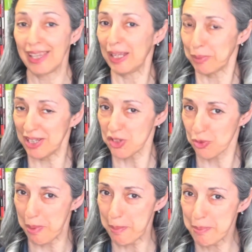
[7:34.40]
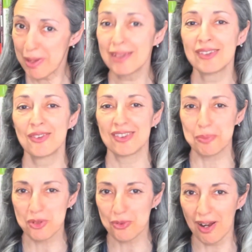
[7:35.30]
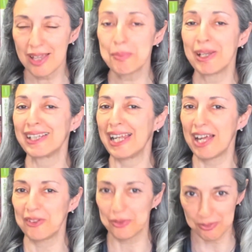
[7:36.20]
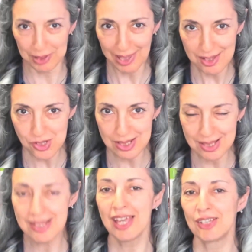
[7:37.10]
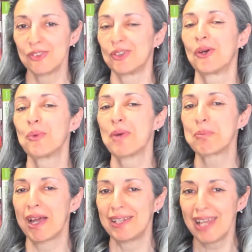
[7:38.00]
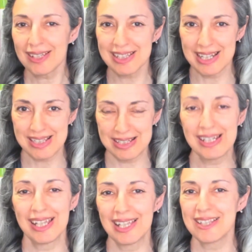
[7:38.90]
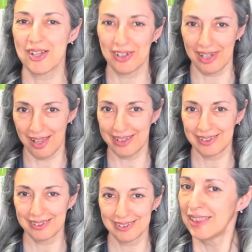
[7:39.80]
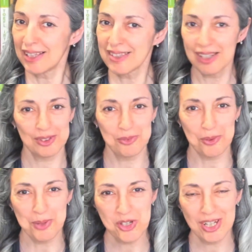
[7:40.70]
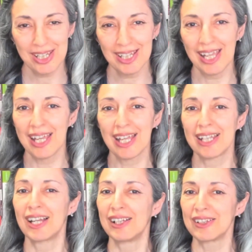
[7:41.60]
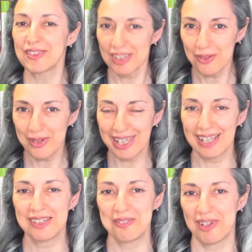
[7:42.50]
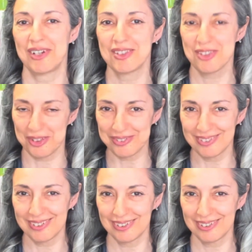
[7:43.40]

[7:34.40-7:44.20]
And please remember to subscribe and allow notifications to know when my next lesson is online. Thanks a lot for watching, and I'll see you again very soon.